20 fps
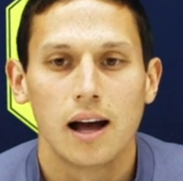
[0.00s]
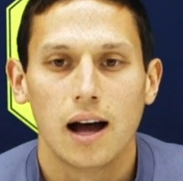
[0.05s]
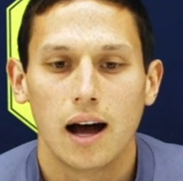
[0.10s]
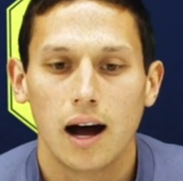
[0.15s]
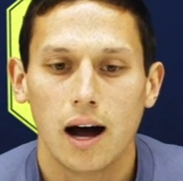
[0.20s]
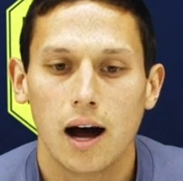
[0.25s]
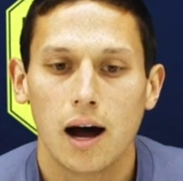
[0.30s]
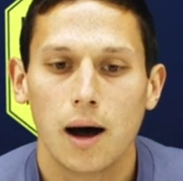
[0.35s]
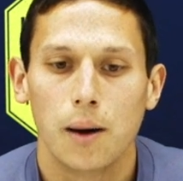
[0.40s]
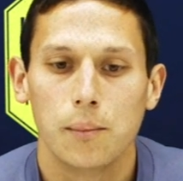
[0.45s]

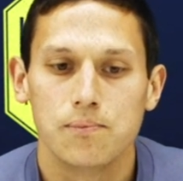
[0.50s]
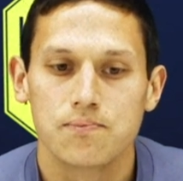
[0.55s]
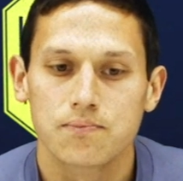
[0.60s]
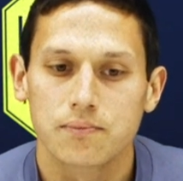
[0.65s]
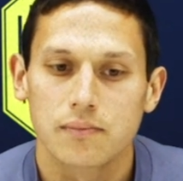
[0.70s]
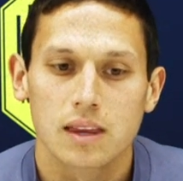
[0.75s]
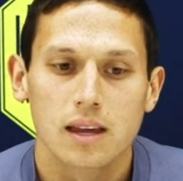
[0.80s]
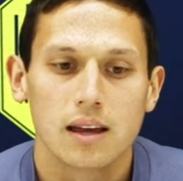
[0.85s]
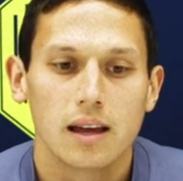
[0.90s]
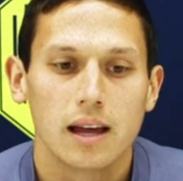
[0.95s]

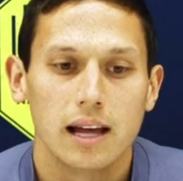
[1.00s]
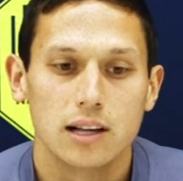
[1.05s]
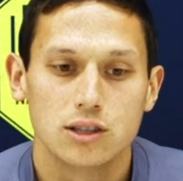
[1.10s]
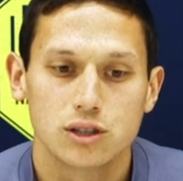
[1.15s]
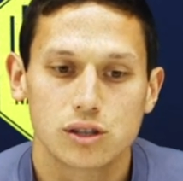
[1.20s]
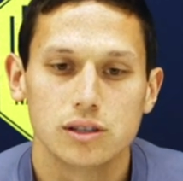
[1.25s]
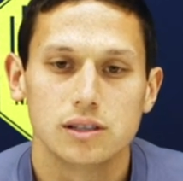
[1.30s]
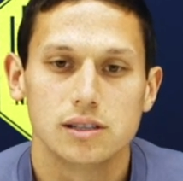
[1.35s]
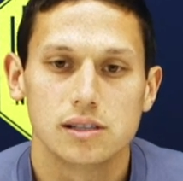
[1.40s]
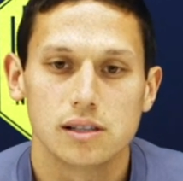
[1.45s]

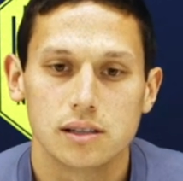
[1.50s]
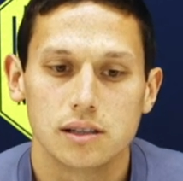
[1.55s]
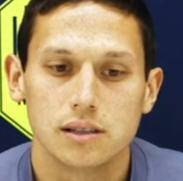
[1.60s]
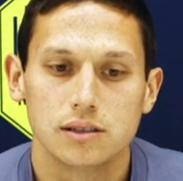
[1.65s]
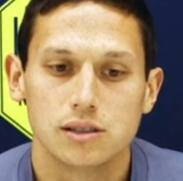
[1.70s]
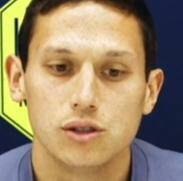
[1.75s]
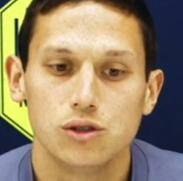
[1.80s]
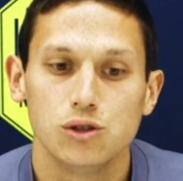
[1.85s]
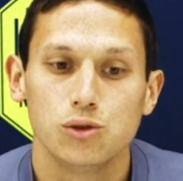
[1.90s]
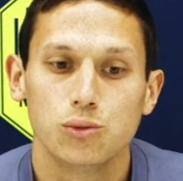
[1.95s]
It's good to
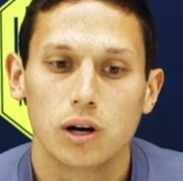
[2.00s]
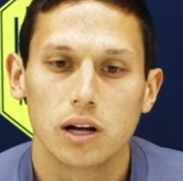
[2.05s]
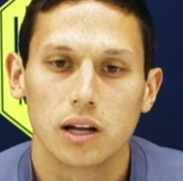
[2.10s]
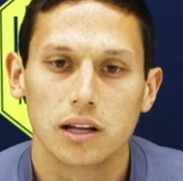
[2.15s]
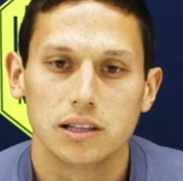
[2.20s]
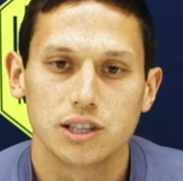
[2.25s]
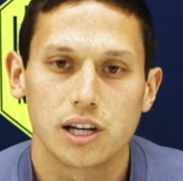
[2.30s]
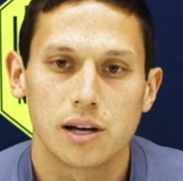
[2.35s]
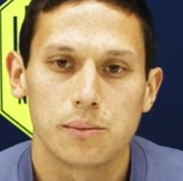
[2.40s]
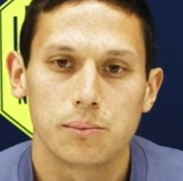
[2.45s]
do well
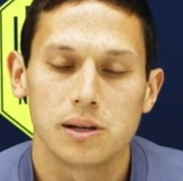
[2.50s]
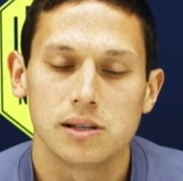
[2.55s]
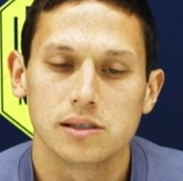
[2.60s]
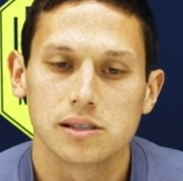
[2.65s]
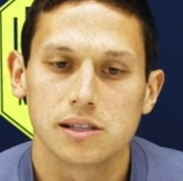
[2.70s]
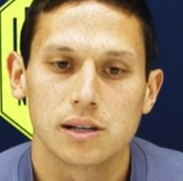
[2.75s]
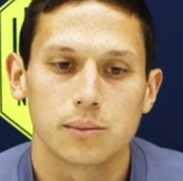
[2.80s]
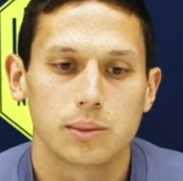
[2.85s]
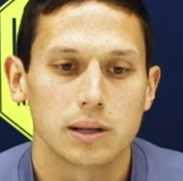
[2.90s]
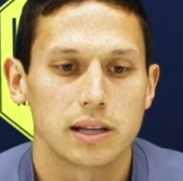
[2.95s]
in
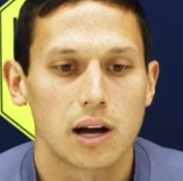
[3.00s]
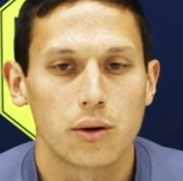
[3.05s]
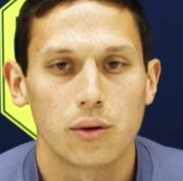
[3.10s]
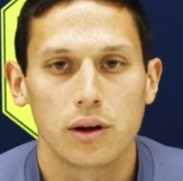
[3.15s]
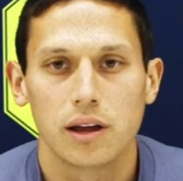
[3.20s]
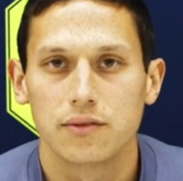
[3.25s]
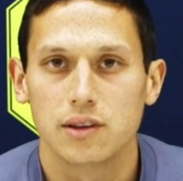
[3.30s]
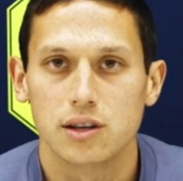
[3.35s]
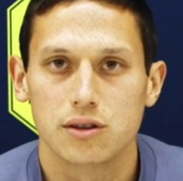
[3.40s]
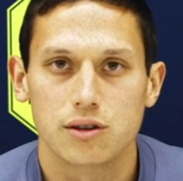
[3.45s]
Champions League, but now
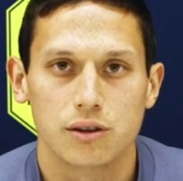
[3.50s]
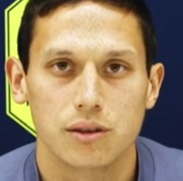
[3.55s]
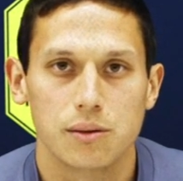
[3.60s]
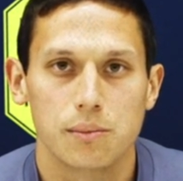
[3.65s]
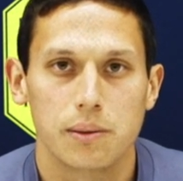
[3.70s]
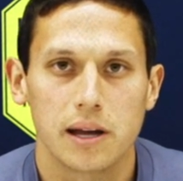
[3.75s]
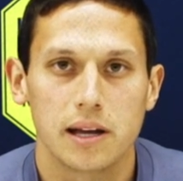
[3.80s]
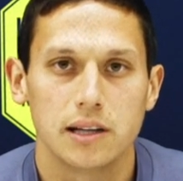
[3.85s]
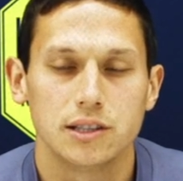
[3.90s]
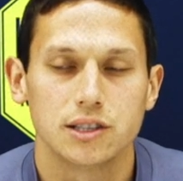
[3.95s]
we have to turn the
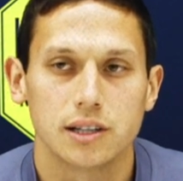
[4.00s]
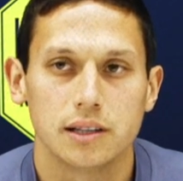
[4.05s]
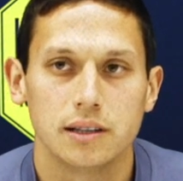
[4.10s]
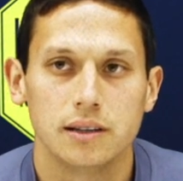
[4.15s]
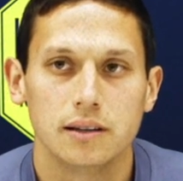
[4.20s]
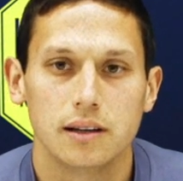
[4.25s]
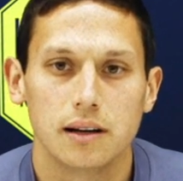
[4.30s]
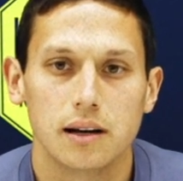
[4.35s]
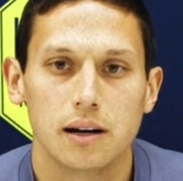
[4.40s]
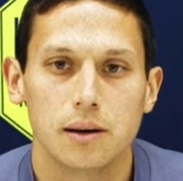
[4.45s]
page
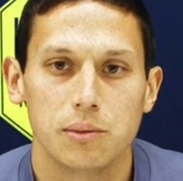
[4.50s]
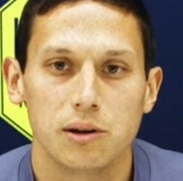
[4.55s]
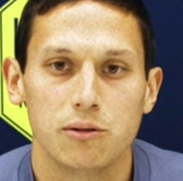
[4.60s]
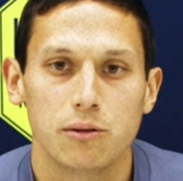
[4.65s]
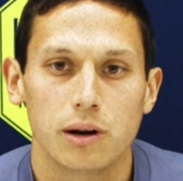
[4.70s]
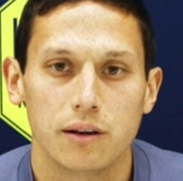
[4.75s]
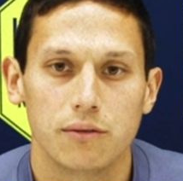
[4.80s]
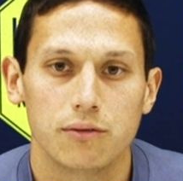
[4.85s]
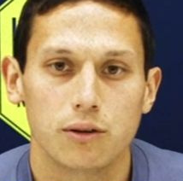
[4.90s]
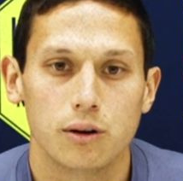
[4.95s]
and be
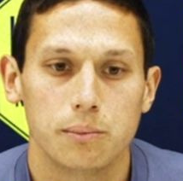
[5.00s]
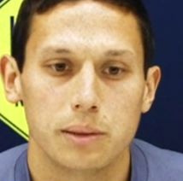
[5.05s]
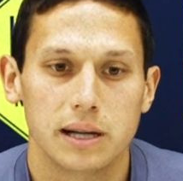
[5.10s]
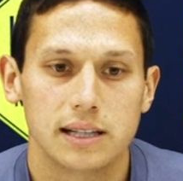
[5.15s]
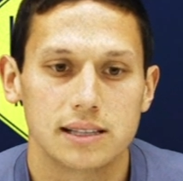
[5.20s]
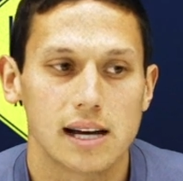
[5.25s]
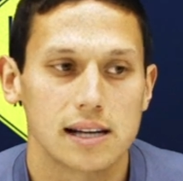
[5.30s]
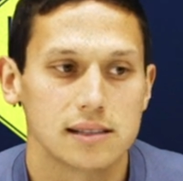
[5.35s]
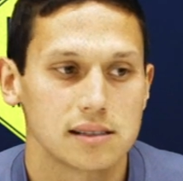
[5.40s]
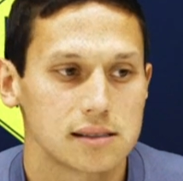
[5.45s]
ready for a
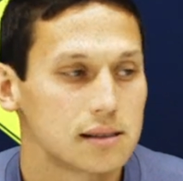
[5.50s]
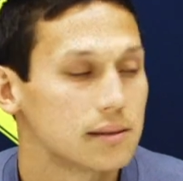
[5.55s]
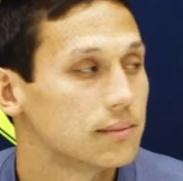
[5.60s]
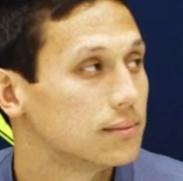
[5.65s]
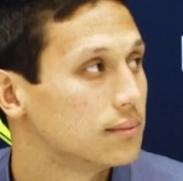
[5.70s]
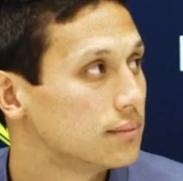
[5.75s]
big test.